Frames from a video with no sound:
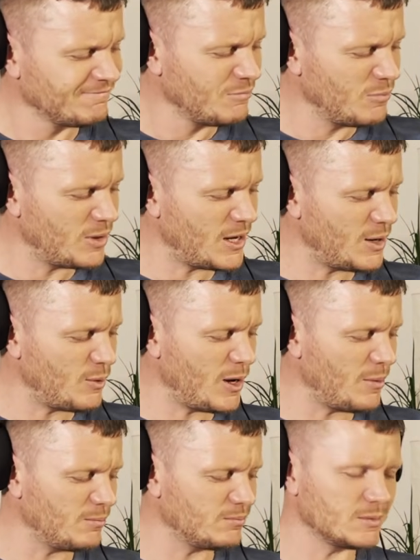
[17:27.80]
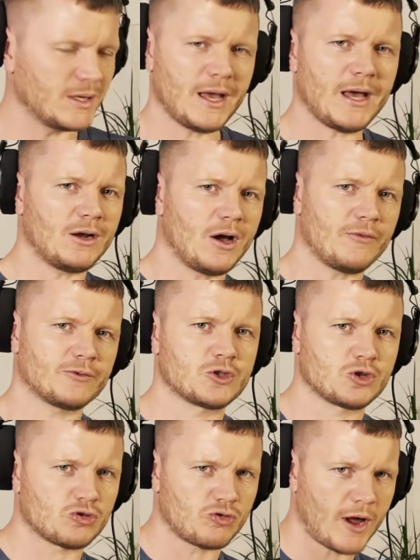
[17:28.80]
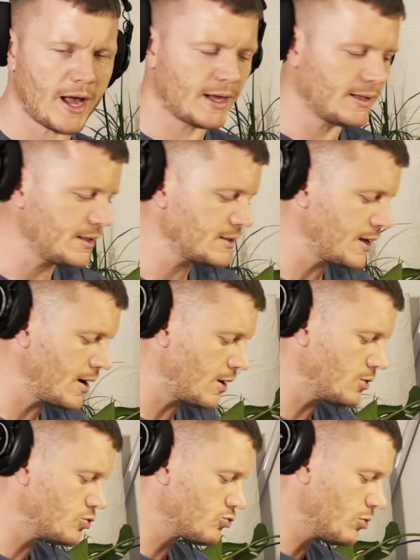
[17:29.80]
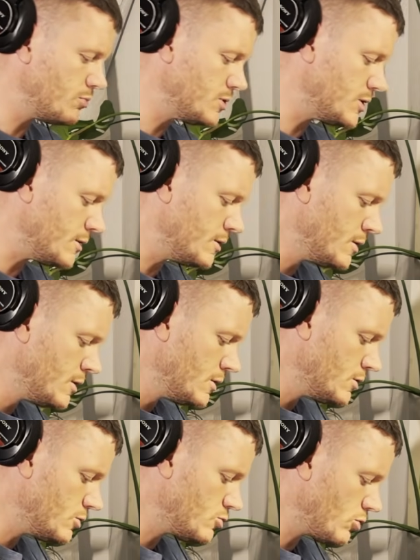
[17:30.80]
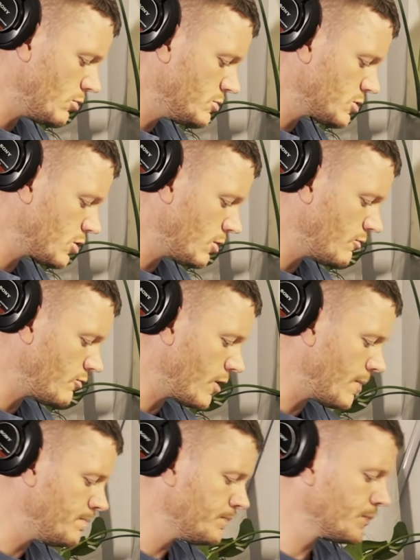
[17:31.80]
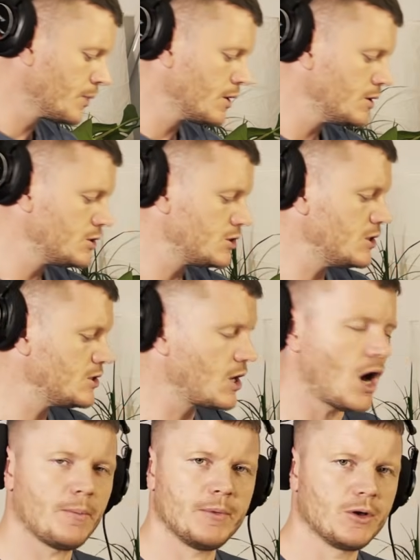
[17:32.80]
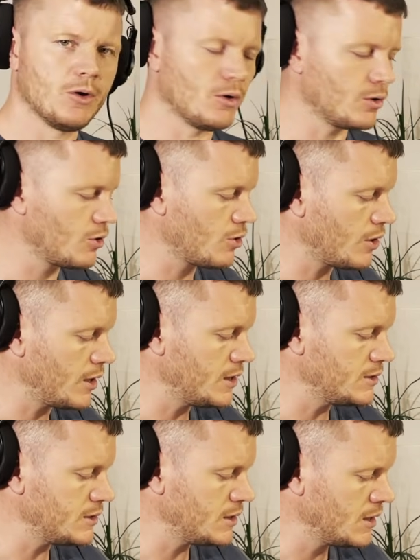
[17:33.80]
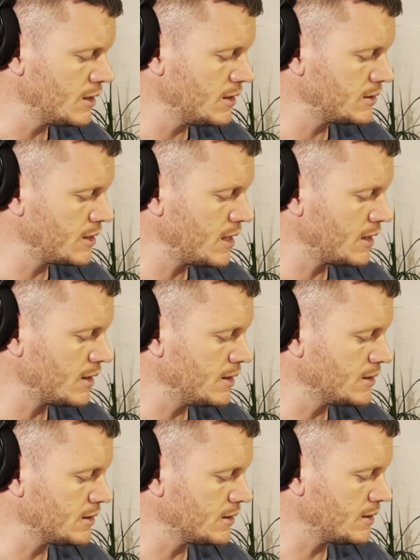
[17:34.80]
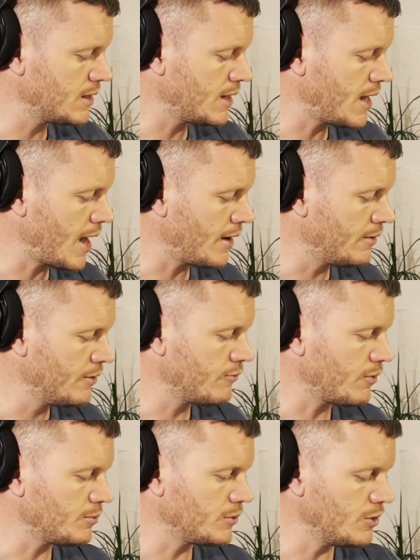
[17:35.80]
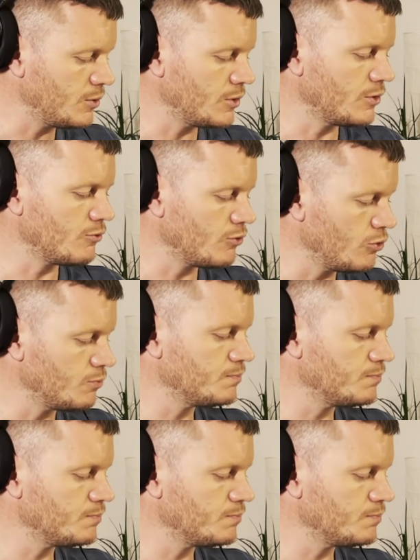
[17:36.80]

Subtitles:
But anyway, I'm getting off track. Let's get our drums in. The drums come from She's Got Me Going Crazy. Let's take a listen to that from Two in a Room.